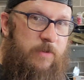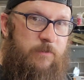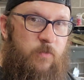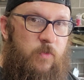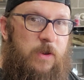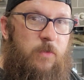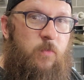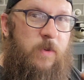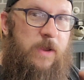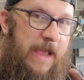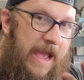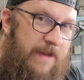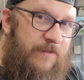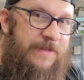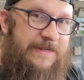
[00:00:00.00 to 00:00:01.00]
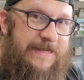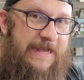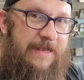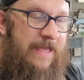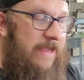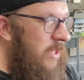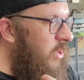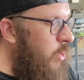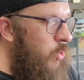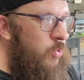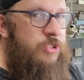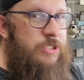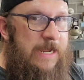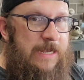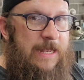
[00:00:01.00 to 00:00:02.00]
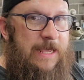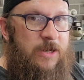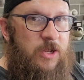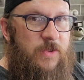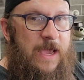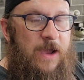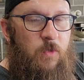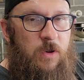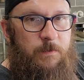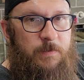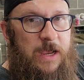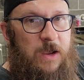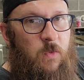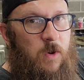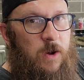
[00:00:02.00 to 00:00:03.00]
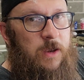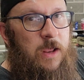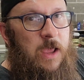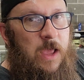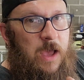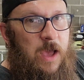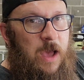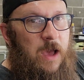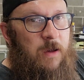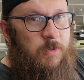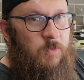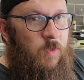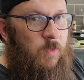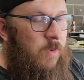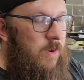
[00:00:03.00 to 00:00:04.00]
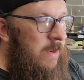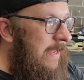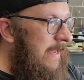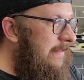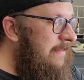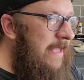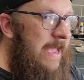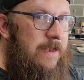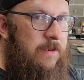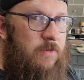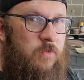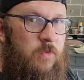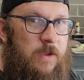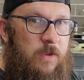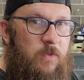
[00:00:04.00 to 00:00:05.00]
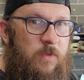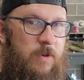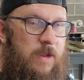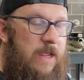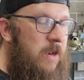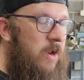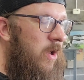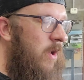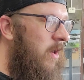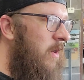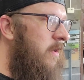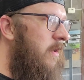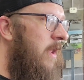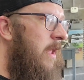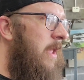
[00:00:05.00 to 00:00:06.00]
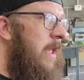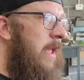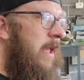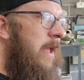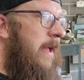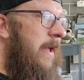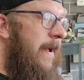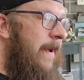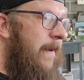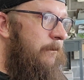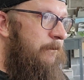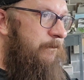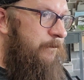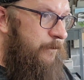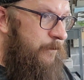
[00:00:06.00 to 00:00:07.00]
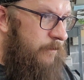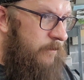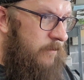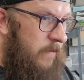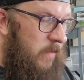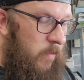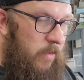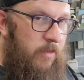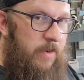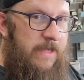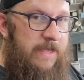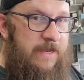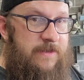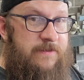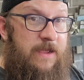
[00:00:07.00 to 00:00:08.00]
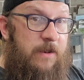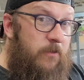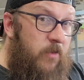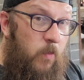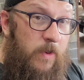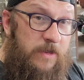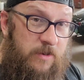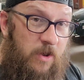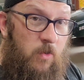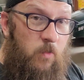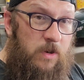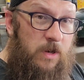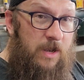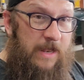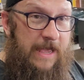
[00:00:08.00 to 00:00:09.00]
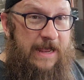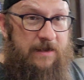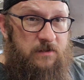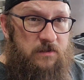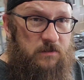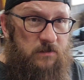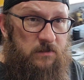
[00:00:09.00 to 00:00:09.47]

we have a deadline, huge deadline on that one, a big one, and we want to hit that. We want to hit it hard. We want to get it done, but we don't want to let